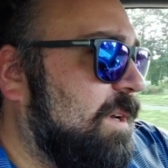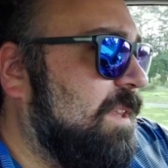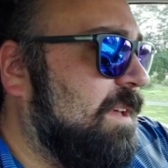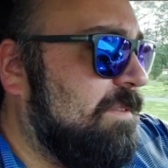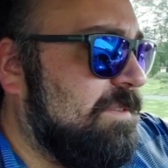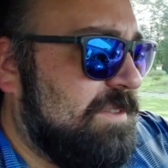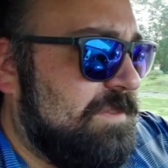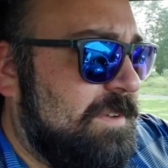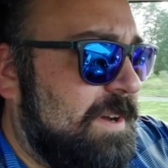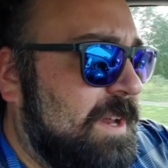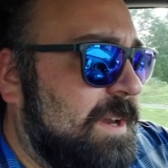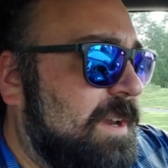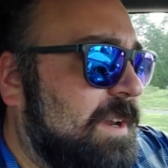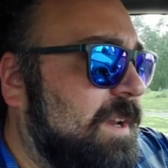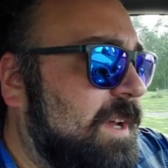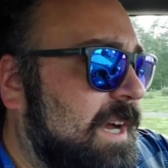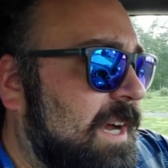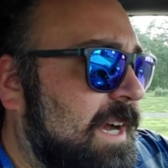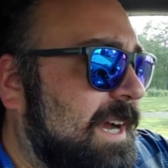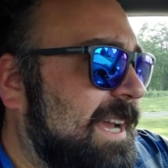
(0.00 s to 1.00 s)
that was
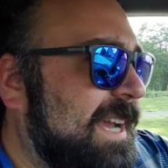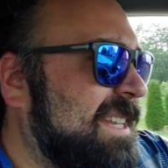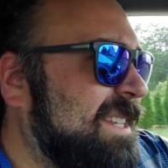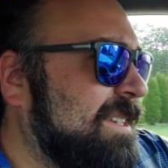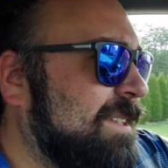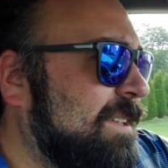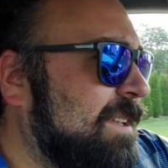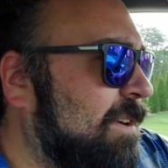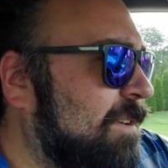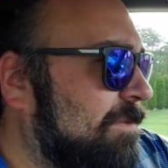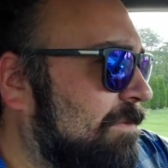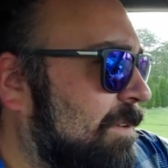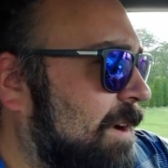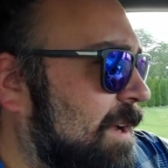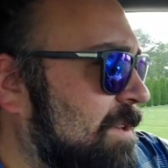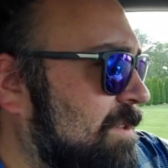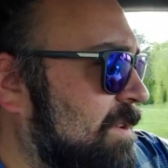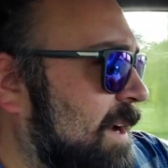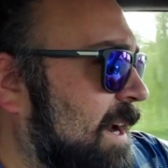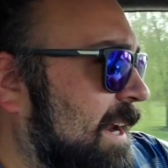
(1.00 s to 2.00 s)
fun. It's a little
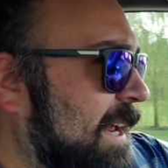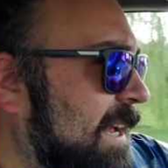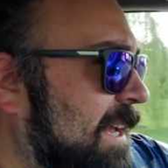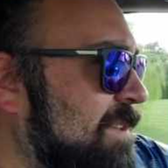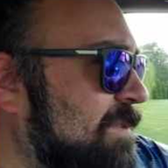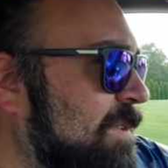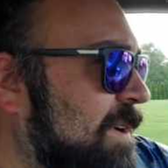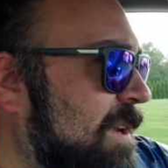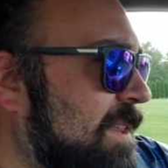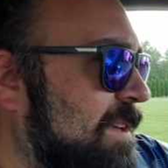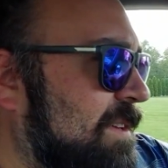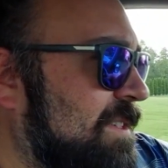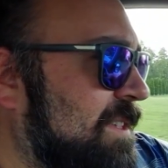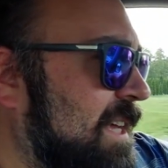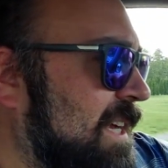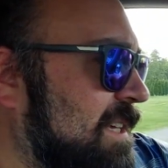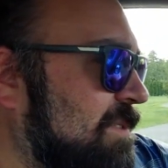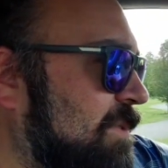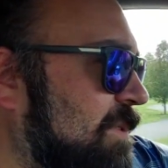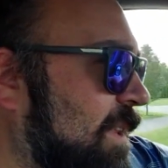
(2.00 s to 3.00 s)
frustrating. It's one of those
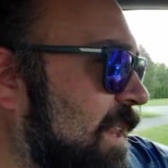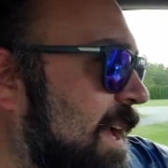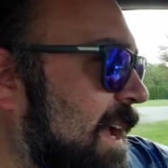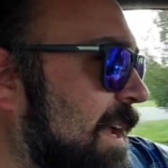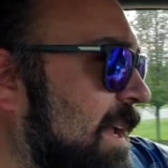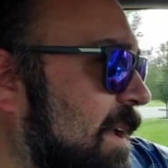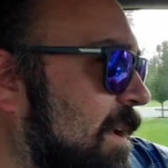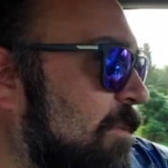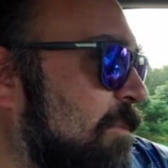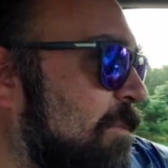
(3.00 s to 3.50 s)
things where, like,